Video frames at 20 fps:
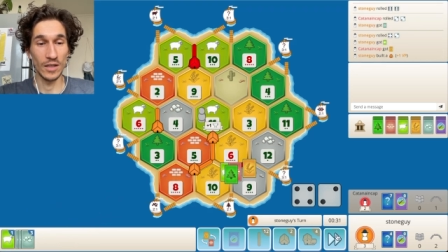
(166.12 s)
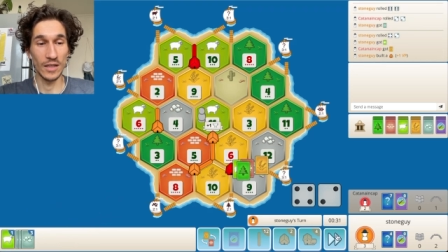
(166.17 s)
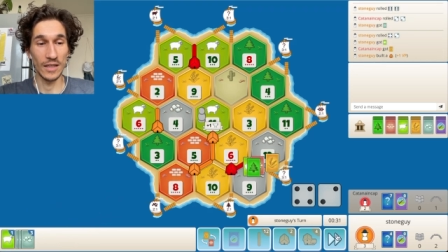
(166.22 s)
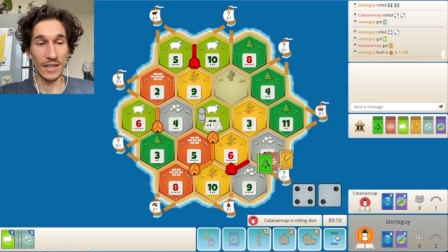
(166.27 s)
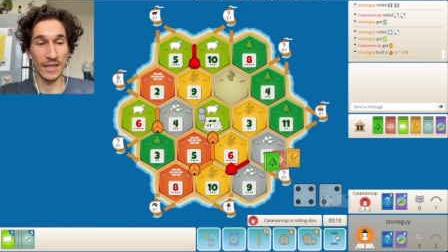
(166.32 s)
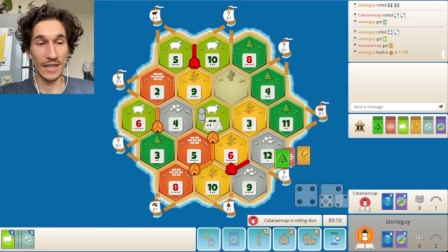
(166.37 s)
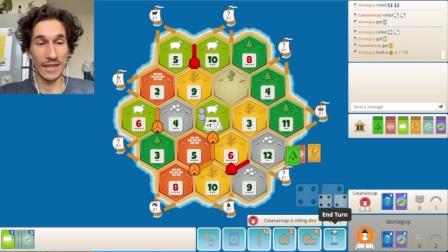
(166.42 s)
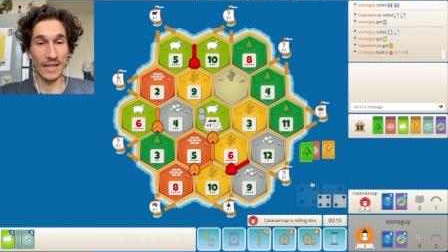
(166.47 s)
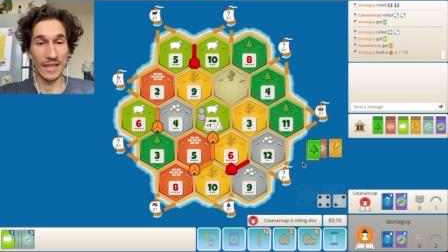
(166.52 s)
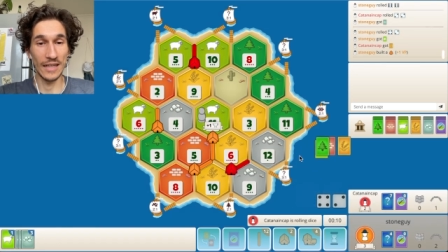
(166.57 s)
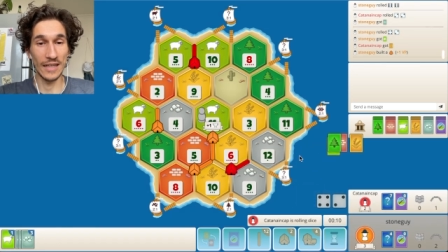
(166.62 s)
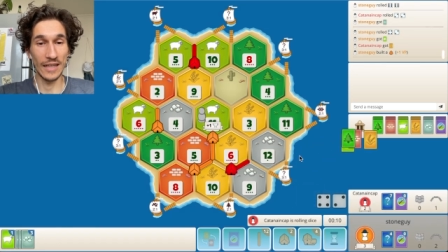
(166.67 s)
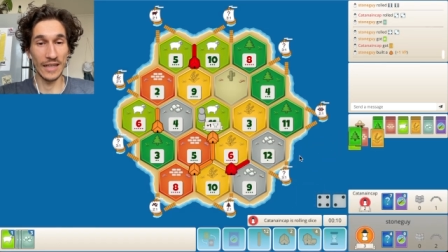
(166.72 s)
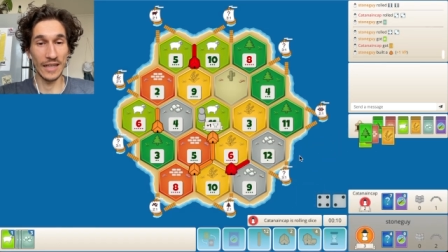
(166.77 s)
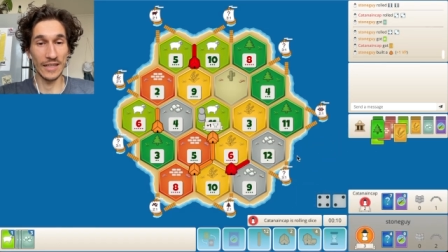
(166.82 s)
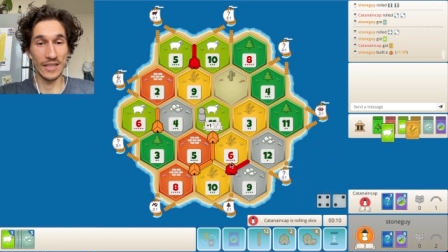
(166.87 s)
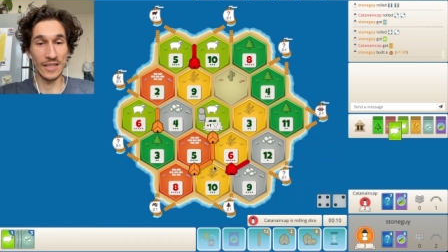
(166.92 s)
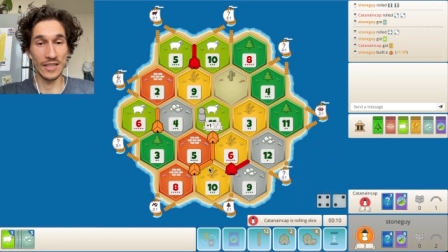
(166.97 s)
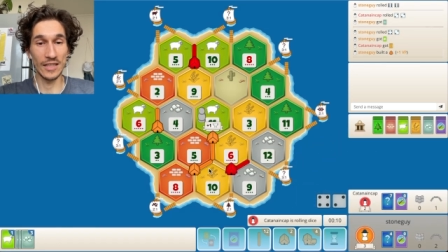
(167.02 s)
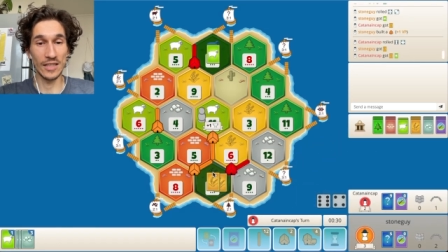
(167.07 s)
And
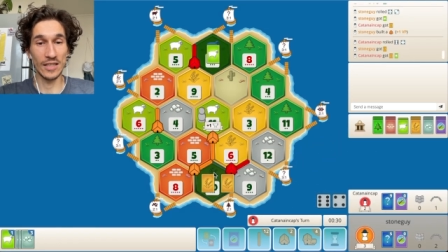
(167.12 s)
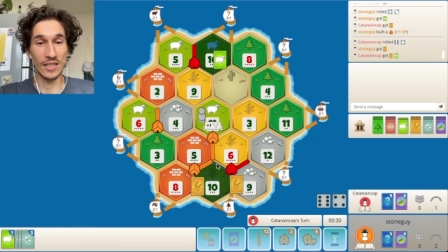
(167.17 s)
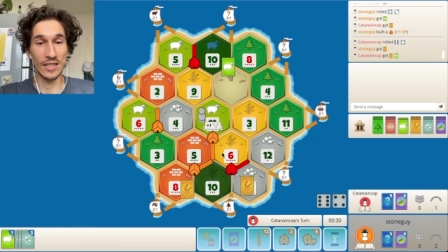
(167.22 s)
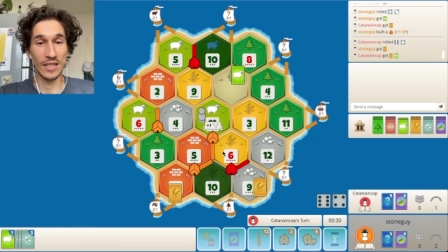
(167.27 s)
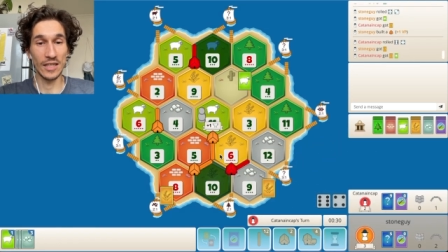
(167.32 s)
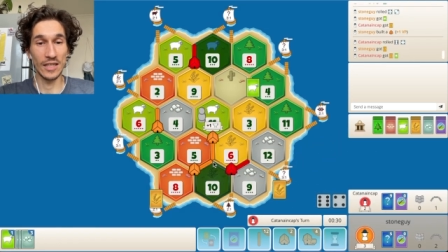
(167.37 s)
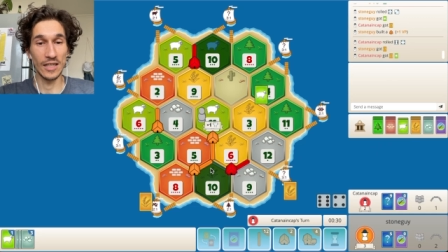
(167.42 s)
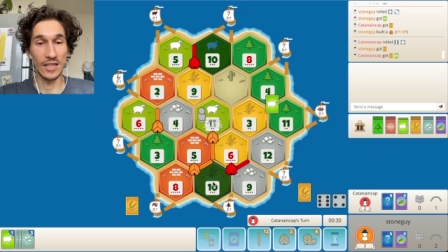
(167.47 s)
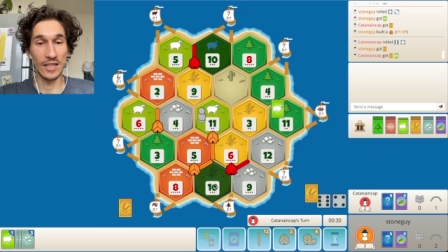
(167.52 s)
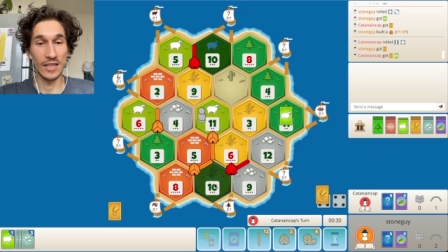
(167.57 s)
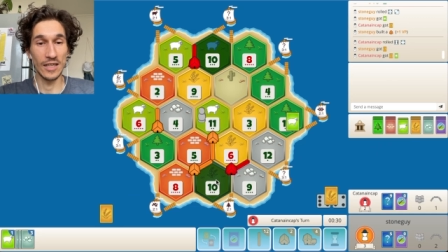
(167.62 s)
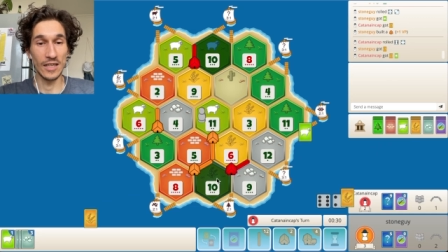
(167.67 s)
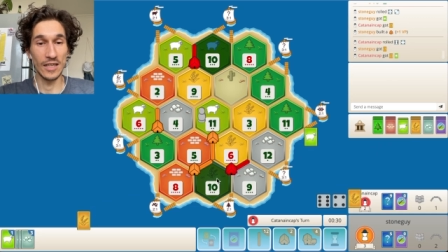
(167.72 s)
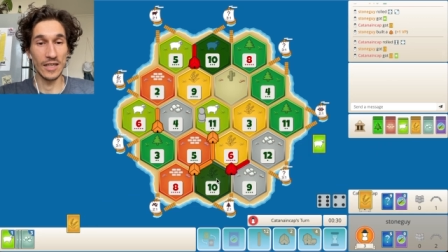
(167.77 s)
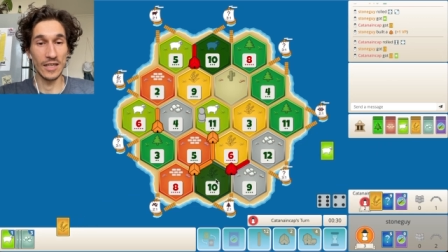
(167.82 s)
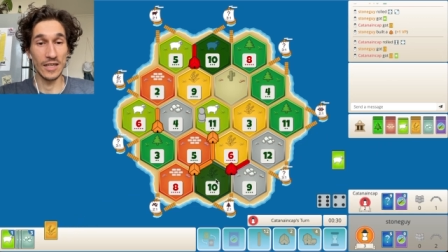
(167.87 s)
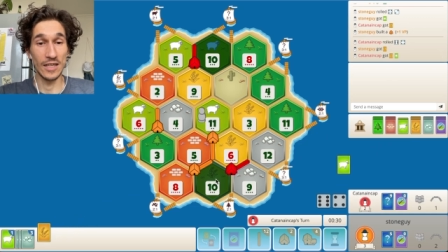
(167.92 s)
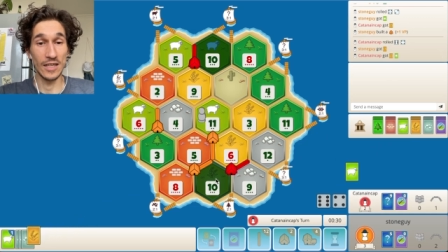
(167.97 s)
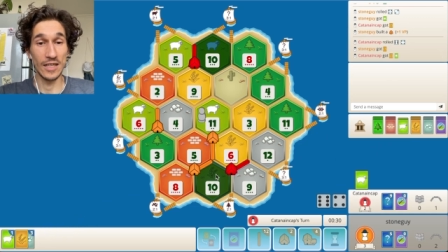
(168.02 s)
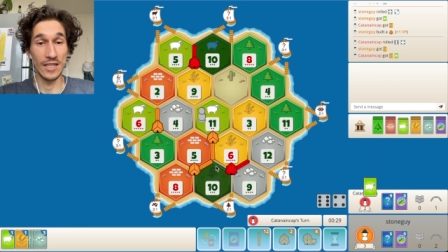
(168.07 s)
let's
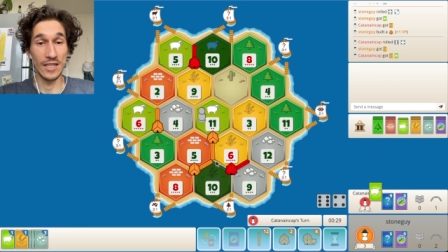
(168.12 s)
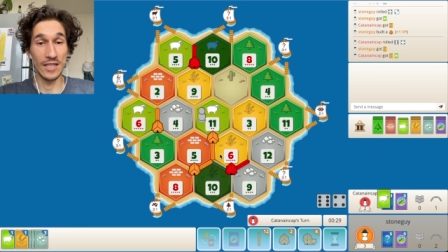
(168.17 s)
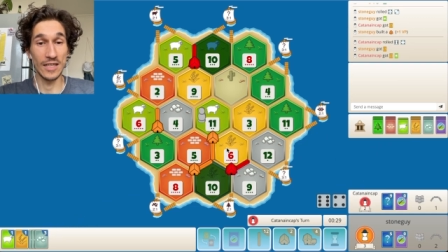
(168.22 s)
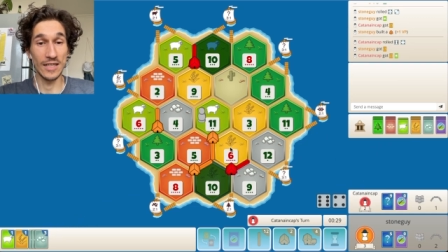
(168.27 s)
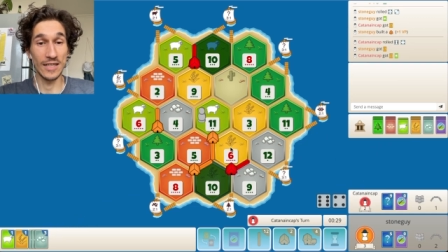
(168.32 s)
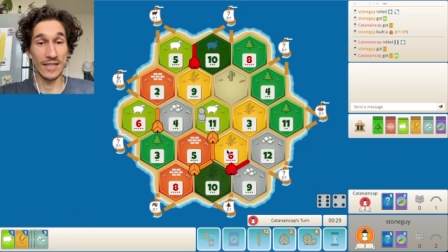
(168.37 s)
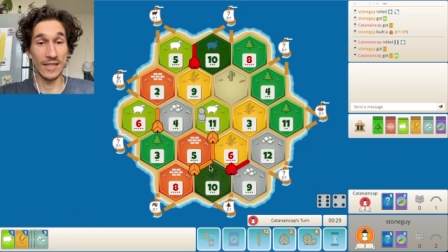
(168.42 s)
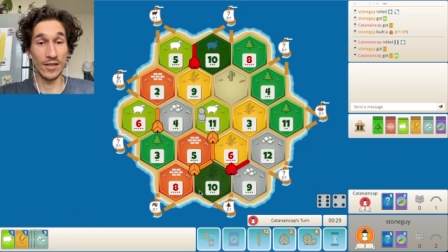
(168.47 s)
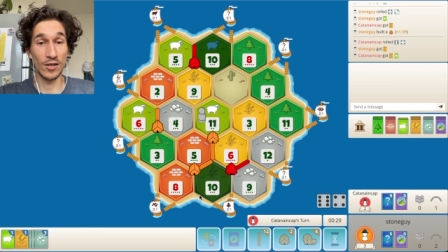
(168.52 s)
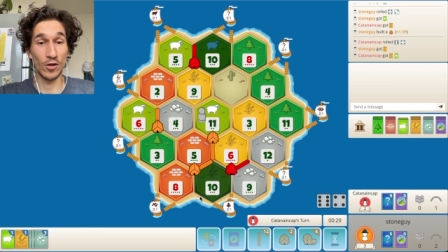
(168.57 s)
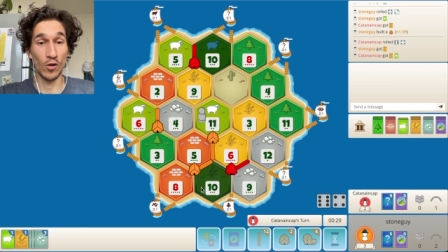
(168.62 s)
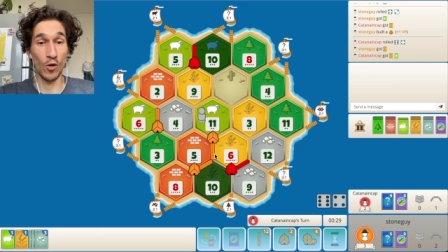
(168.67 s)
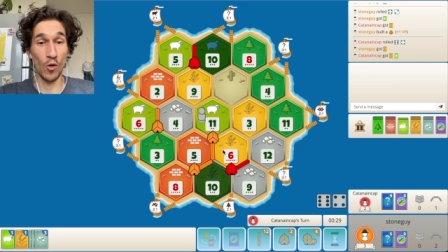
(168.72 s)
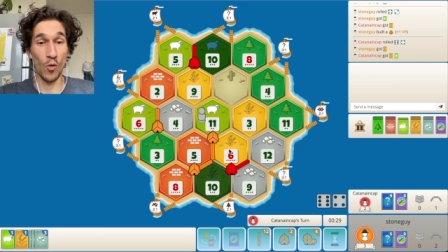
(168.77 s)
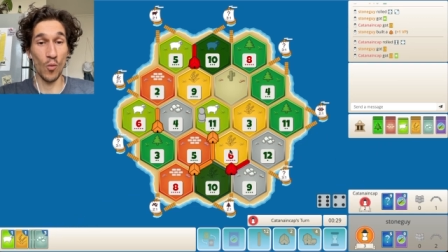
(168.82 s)
hope